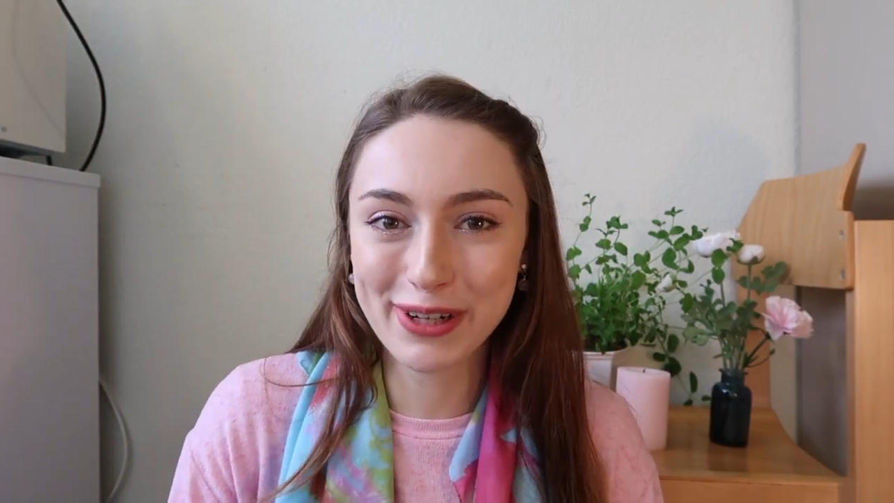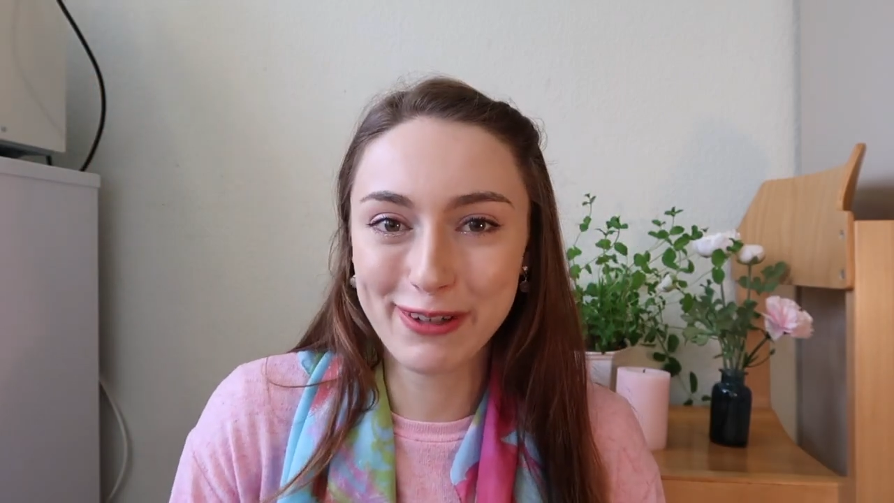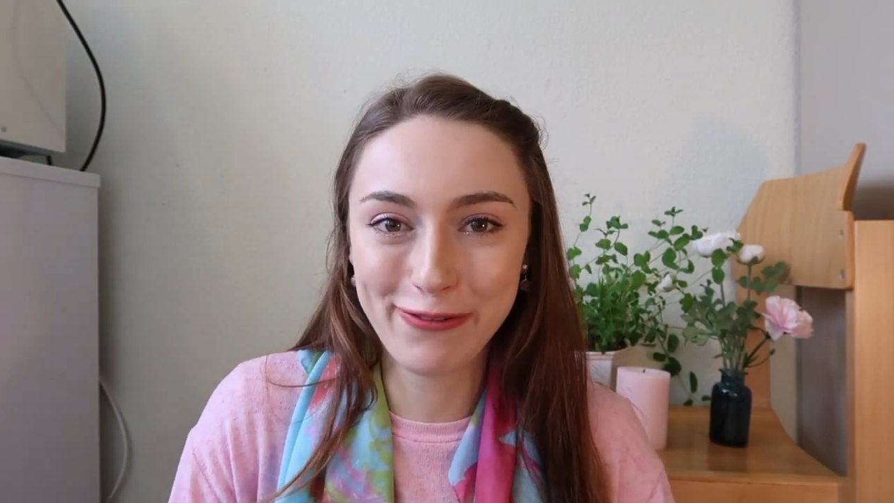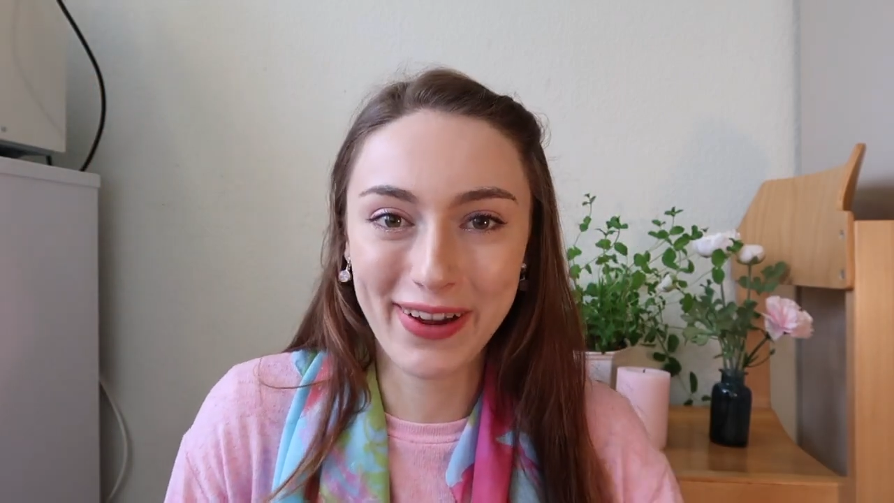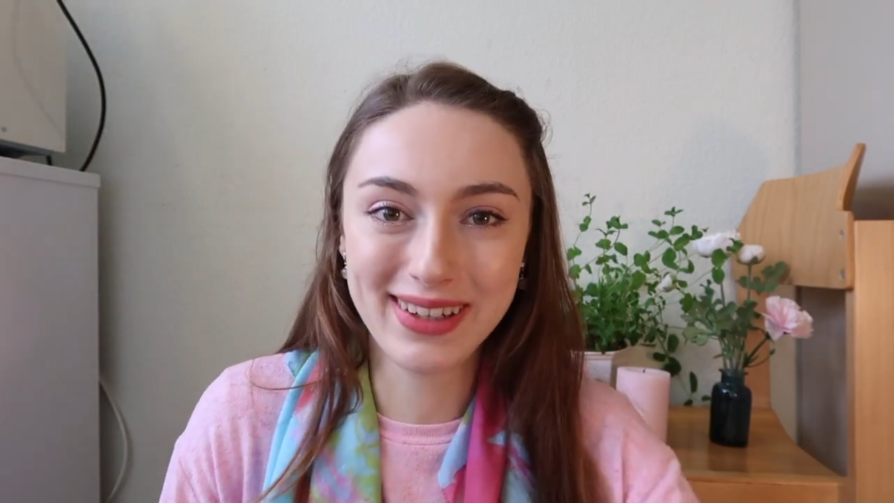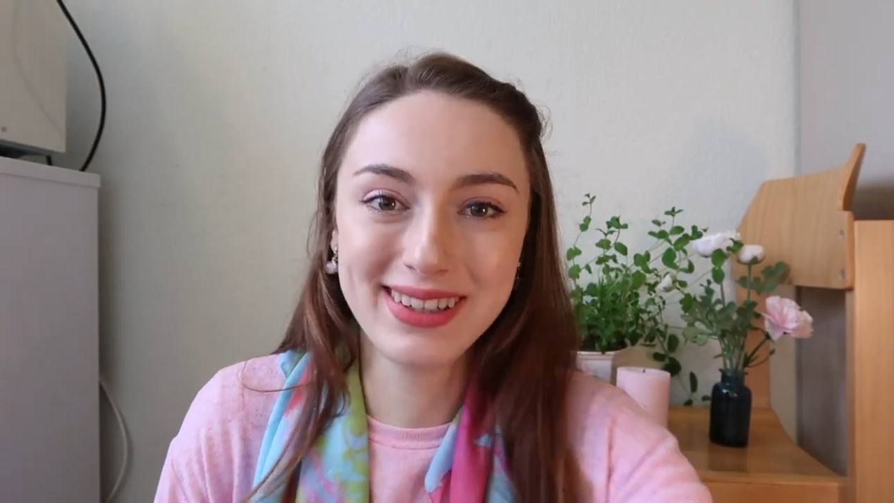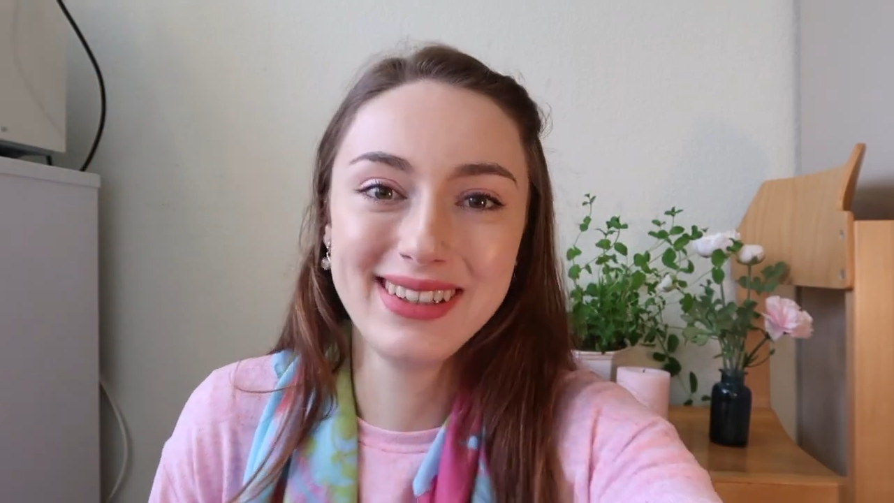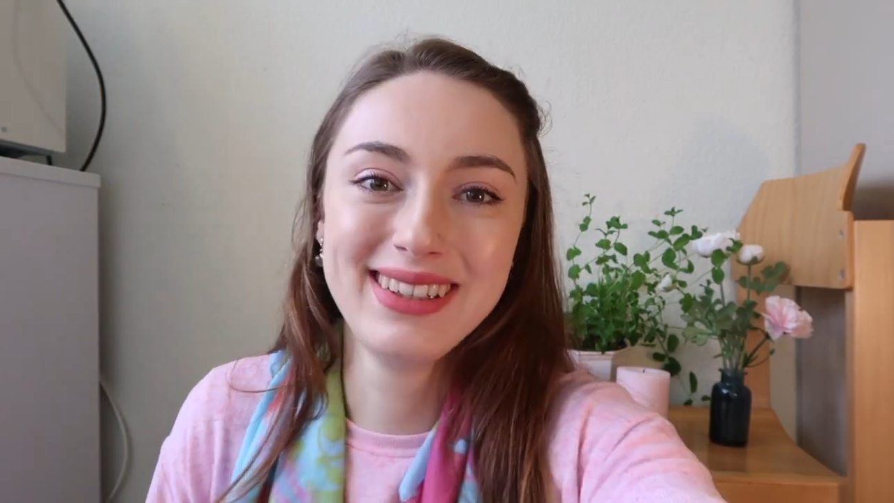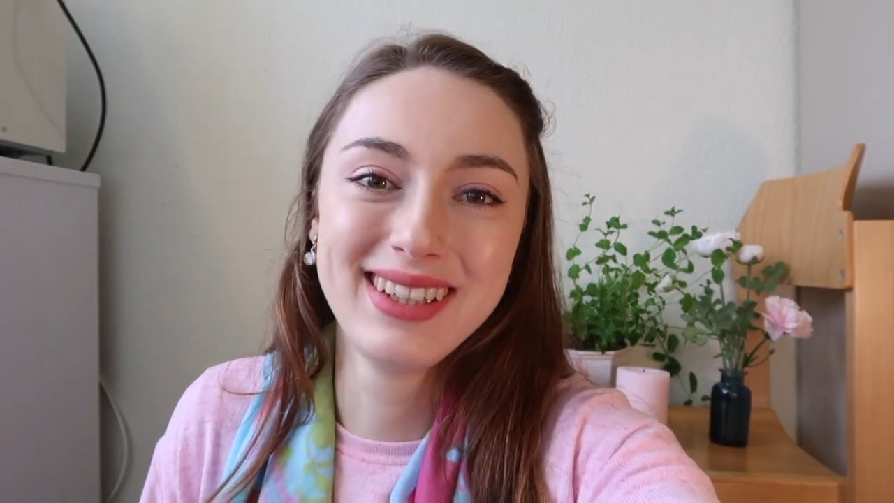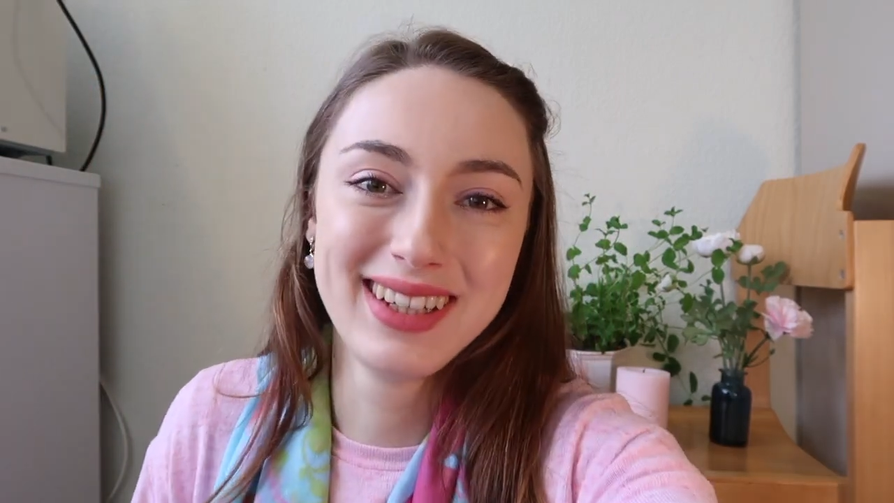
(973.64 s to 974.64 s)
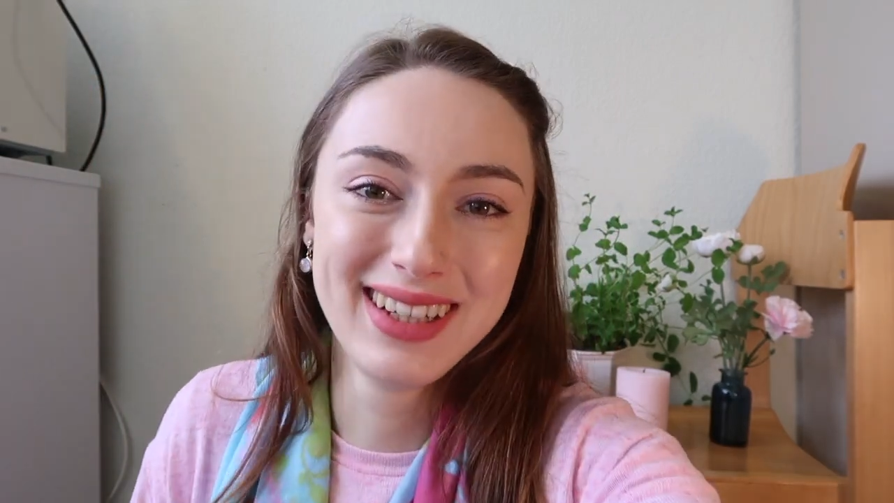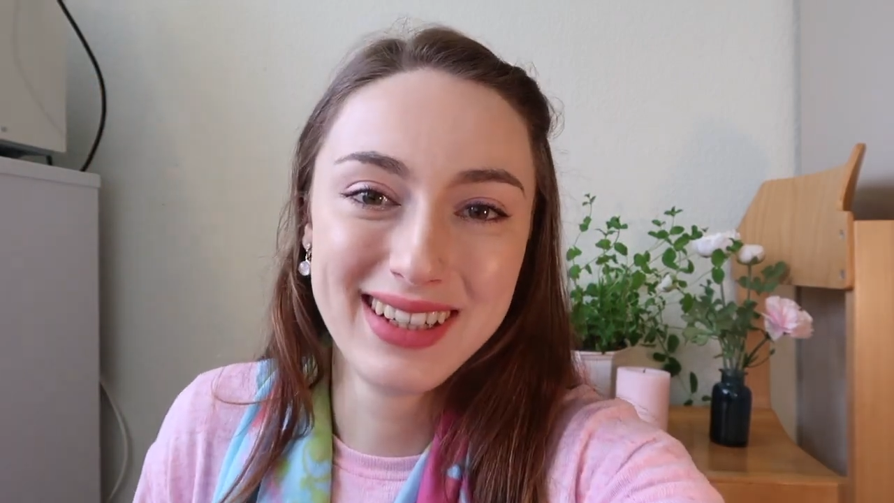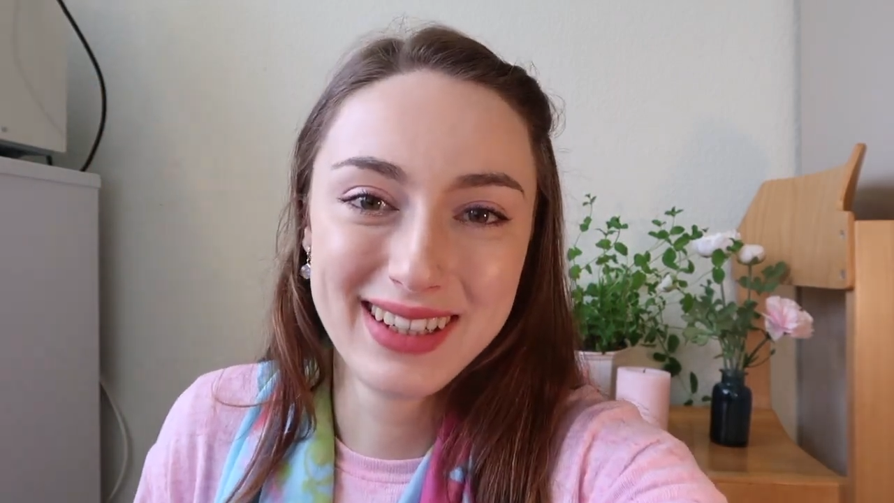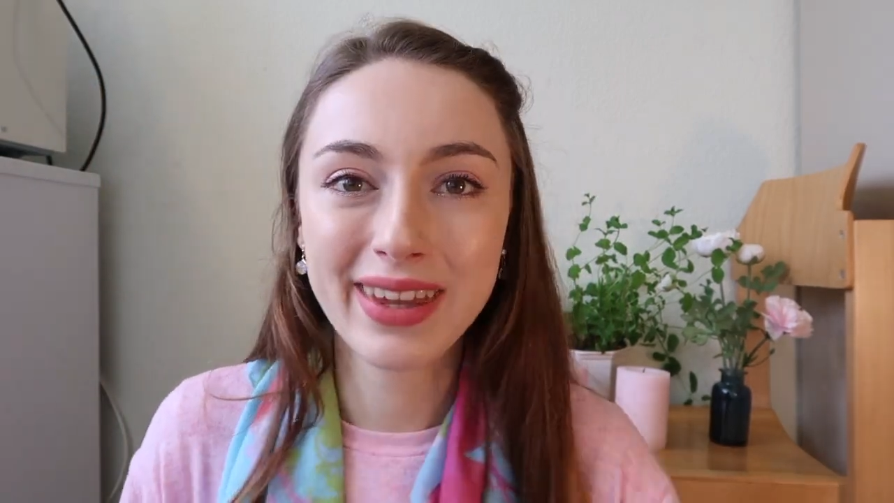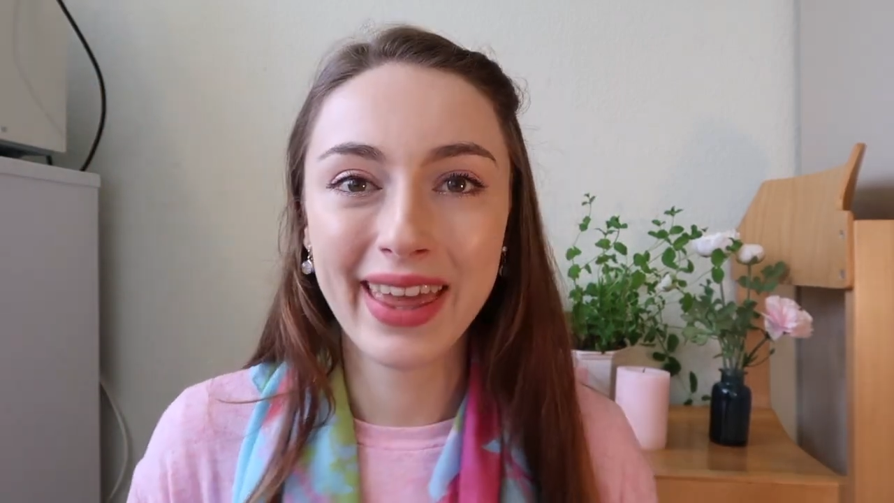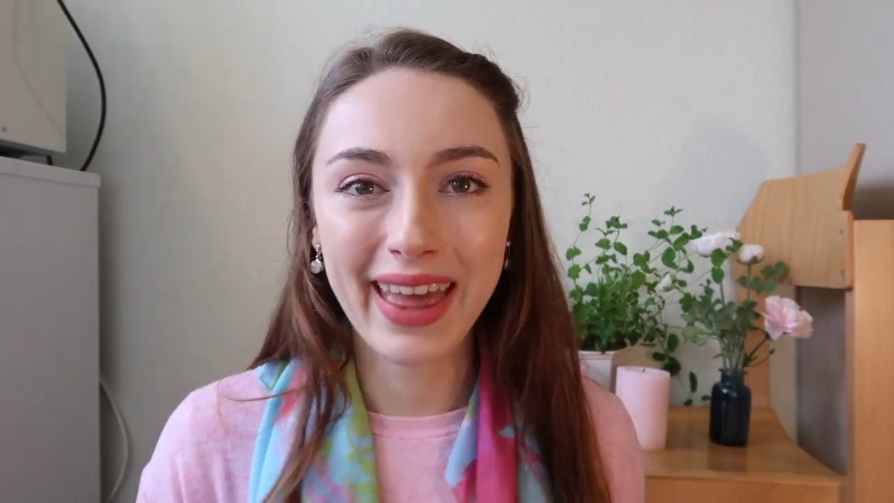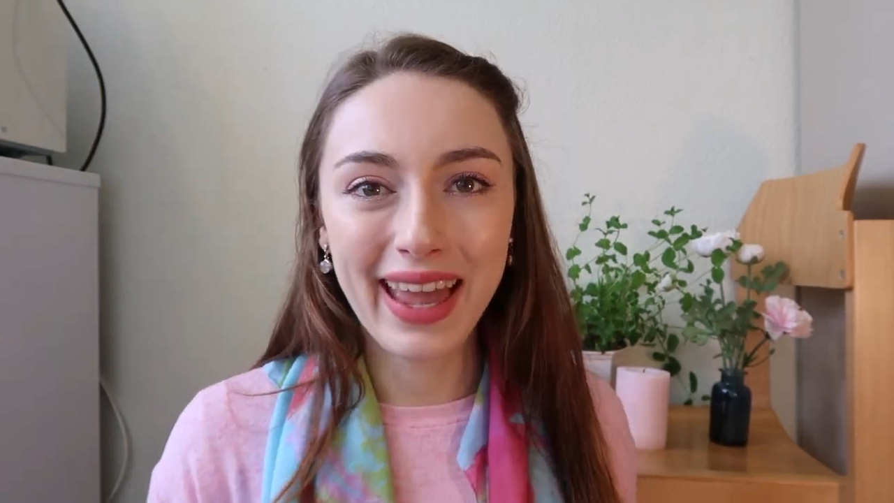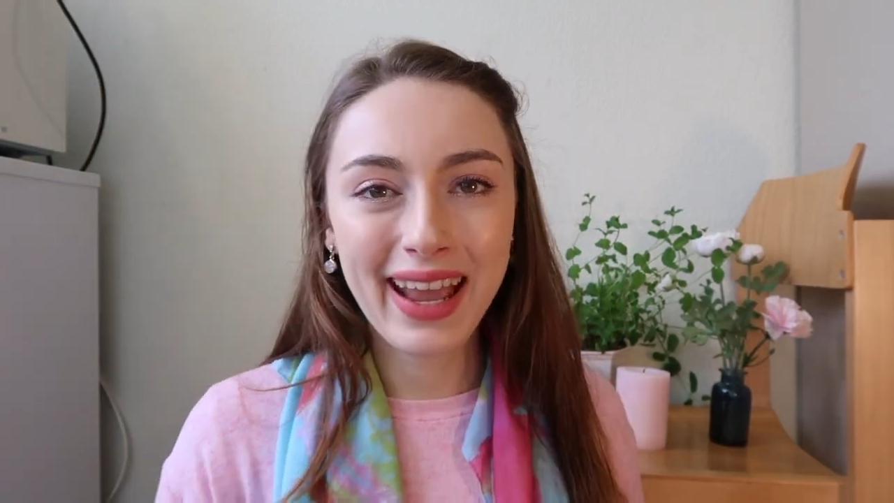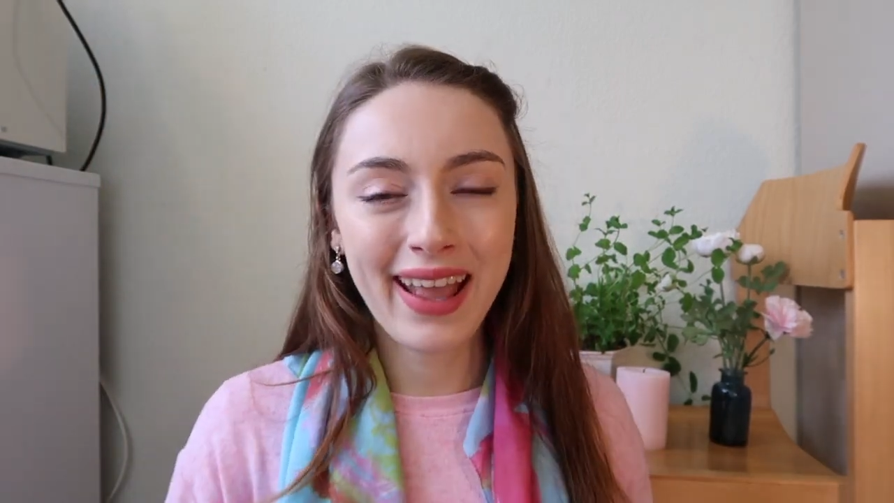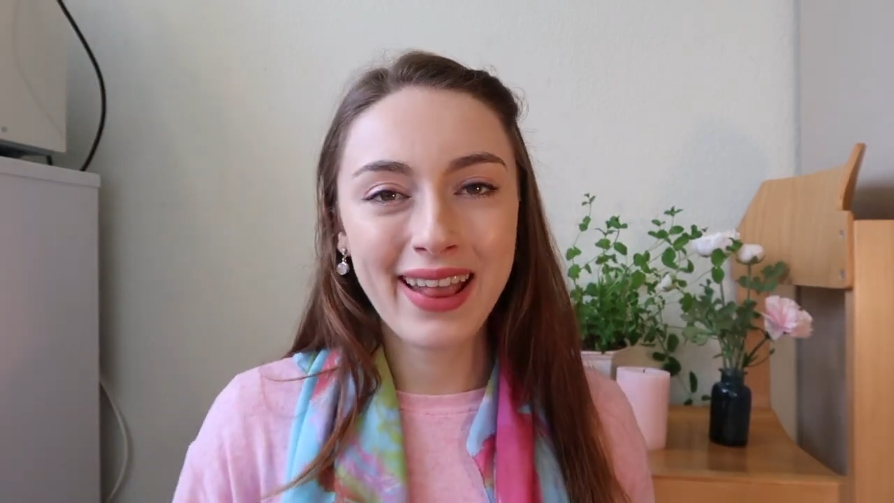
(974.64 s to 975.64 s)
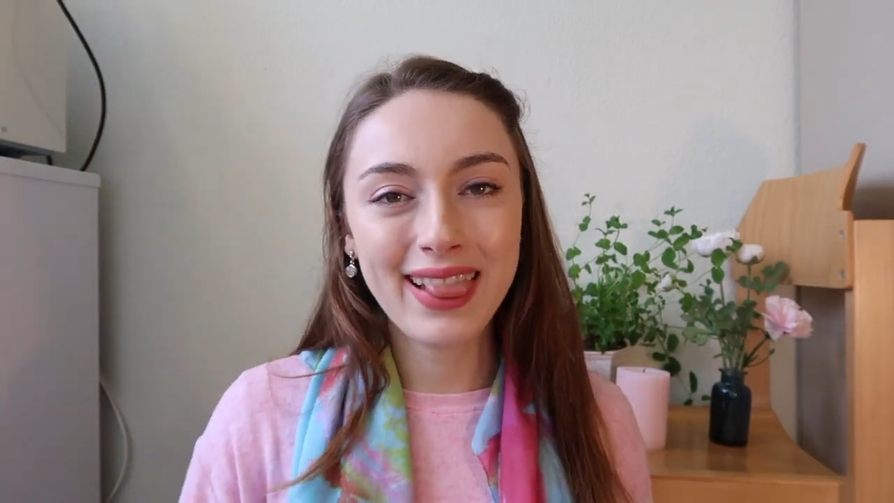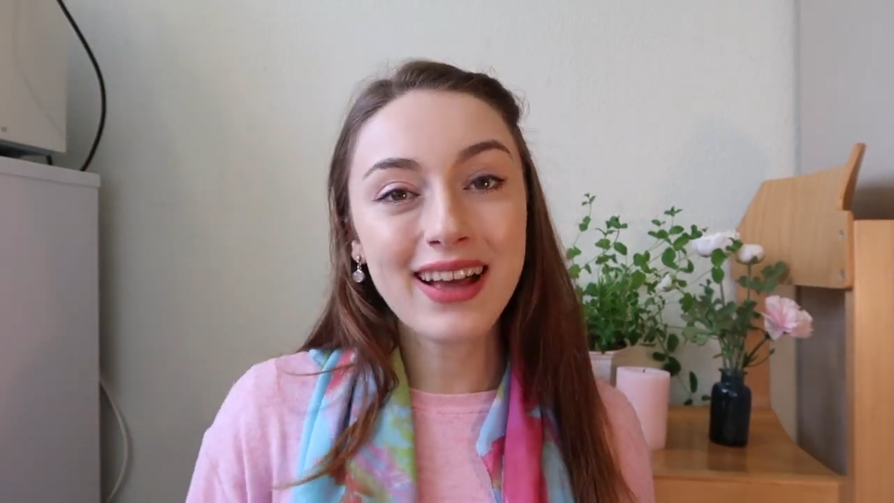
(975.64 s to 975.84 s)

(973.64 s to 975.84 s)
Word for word: weird thing and